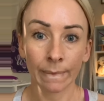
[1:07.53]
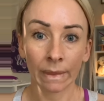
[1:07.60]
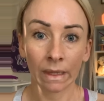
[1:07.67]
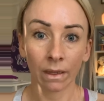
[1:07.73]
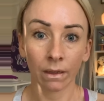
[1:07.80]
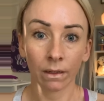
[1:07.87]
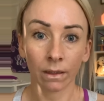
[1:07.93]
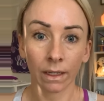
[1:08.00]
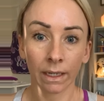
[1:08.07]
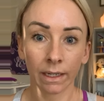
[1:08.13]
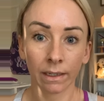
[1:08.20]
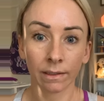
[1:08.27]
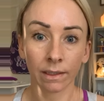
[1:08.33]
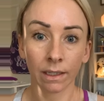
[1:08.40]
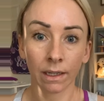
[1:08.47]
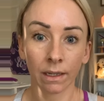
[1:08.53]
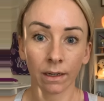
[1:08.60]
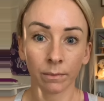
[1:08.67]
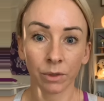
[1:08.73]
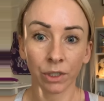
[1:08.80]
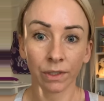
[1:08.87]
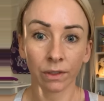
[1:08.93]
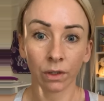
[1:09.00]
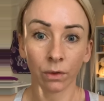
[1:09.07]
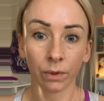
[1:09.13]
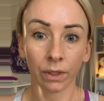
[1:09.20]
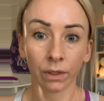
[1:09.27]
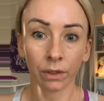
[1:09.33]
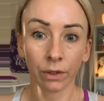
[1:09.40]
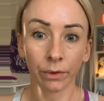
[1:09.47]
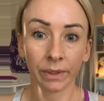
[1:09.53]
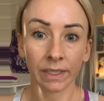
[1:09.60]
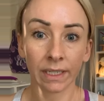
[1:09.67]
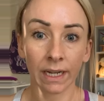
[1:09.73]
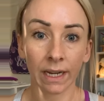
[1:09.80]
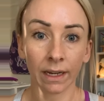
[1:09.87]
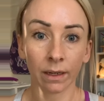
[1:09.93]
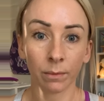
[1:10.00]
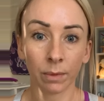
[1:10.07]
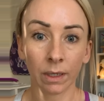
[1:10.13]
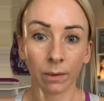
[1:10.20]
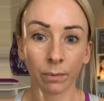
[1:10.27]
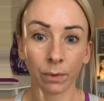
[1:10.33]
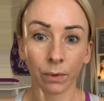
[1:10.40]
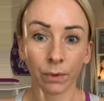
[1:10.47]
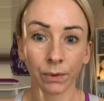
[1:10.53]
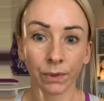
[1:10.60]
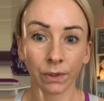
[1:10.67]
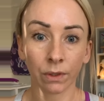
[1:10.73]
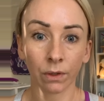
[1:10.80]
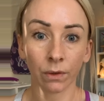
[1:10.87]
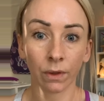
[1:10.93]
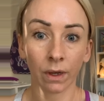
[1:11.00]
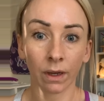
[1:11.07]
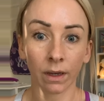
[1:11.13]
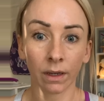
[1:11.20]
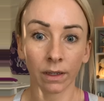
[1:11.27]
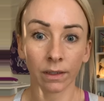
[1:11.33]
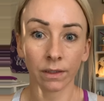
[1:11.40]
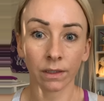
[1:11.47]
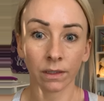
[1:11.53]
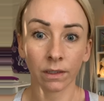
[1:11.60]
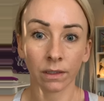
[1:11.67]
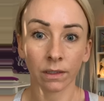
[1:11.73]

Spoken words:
And like I said, I'm just going through and tagging people so that